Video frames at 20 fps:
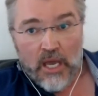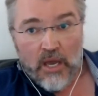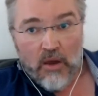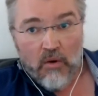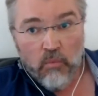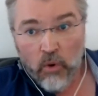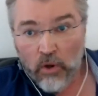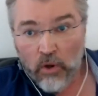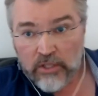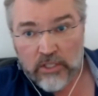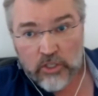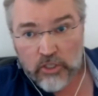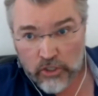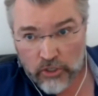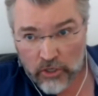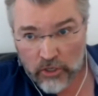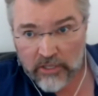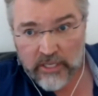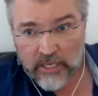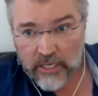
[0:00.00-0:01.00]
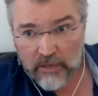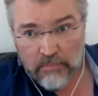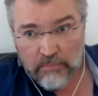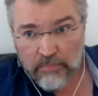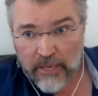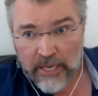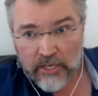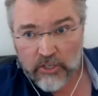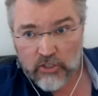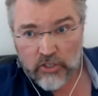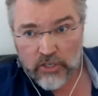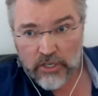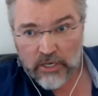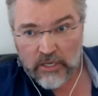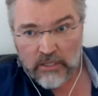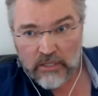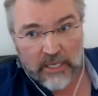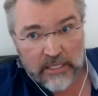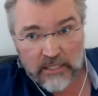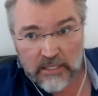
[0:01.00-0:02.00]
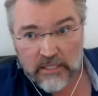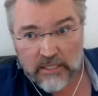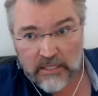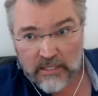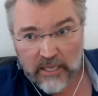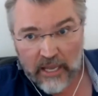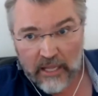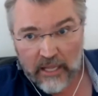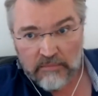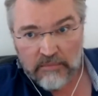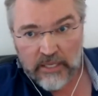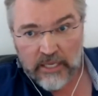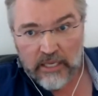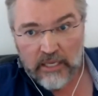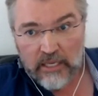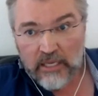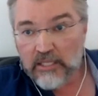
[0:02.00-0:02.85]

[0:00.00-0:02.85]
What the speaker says: what the Schrödinger picture doesn't tell me